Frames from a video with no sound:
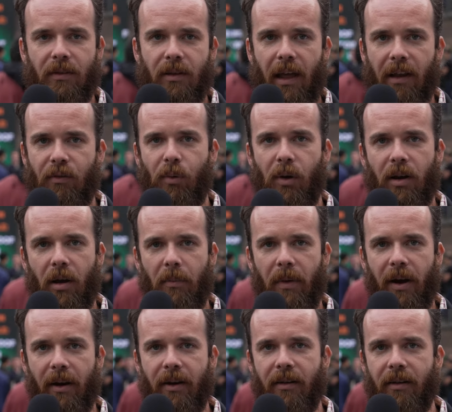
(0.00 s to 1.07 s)
that's what
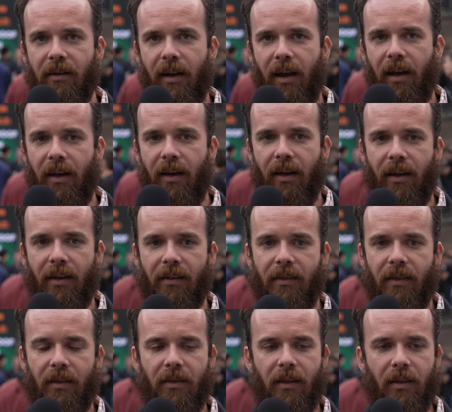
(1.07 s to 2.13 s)
American
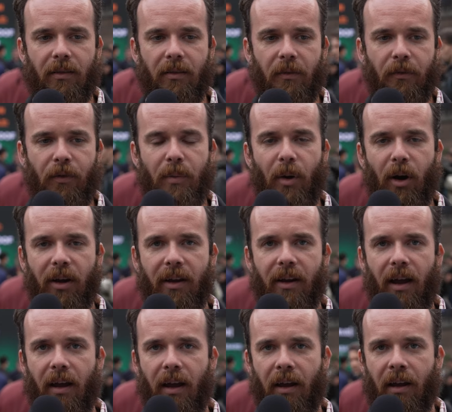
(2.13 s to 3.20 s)
the free market
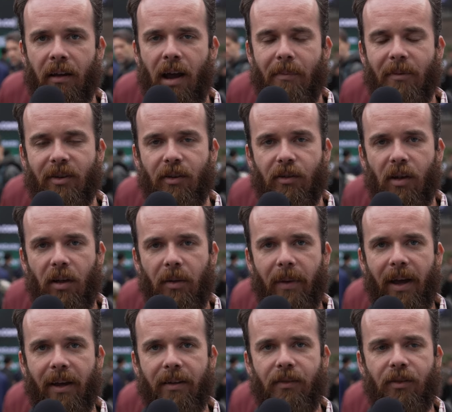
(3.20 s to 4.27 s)
economics is all
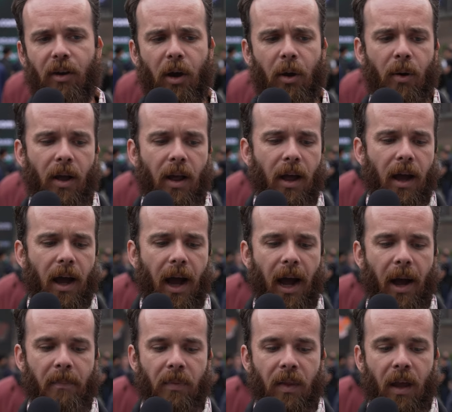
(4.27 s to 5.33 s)
about. And so
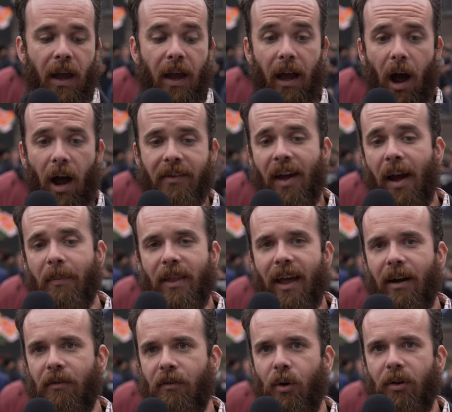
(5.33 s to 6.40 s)
on top of
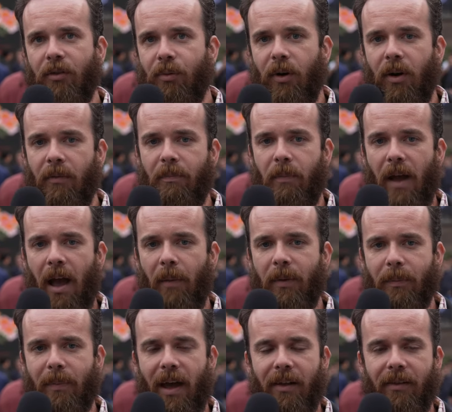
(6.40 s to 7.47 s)
that, of course, we're
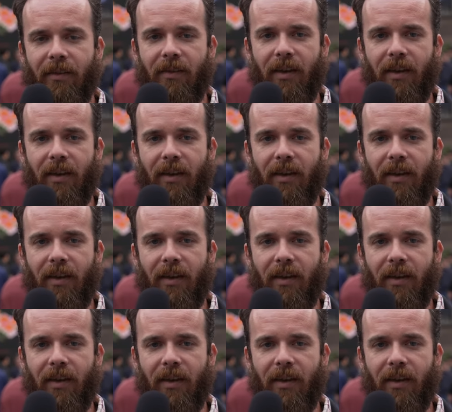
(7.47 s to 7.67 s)
helping balance